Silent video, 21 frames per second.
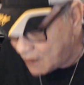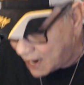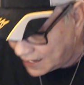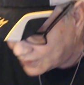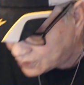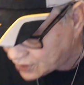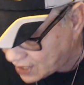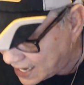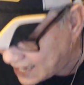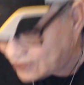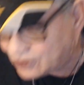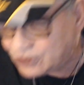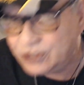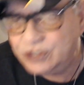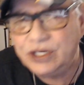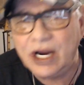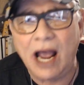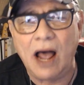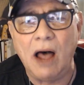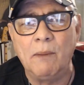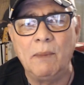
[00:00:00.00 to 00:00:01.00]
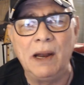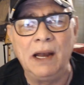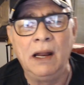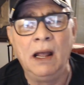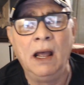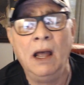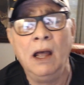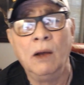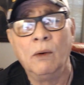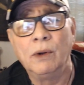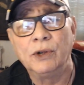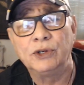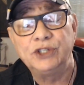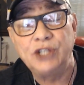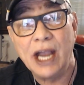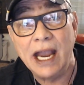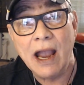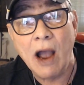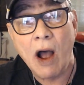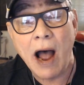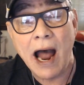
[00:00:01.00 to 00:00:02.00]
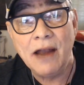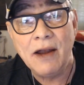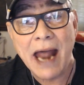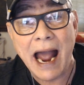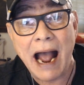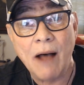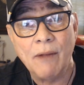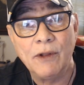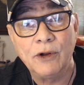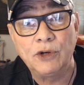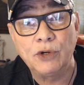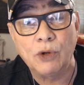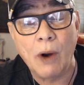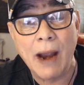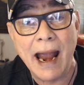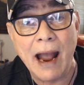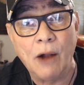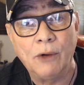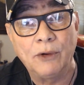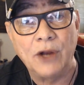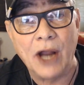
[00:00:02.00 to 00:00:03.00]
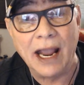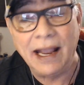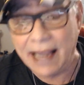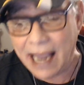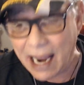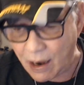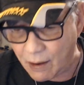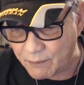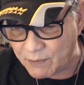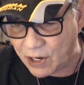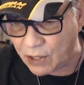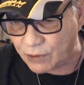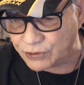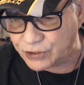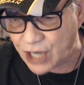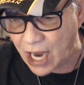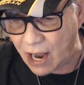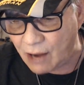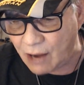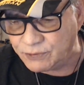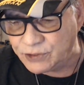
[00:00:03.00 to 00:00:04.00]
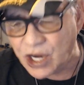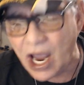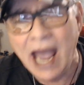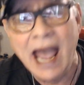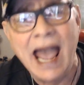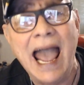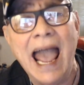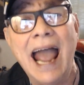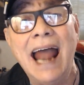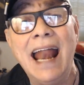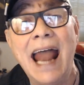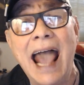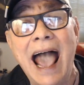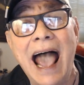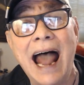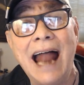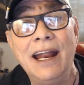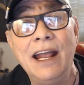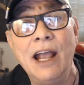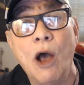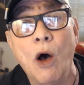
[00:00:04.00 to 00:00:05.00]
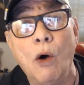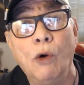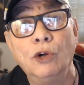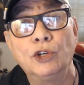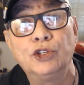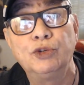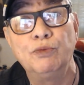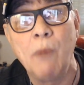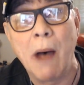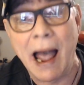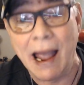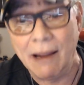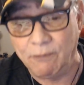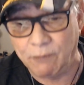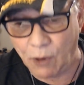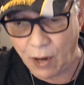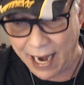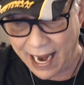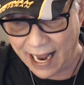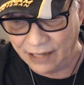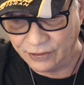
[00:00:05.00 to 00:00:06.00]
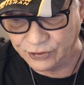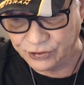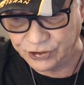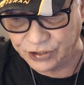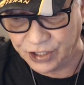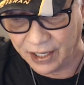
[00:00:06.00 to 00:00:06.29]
ladies and gentlemen. We'll see you on down the trail. Take care of yourselves, and adios, my friends.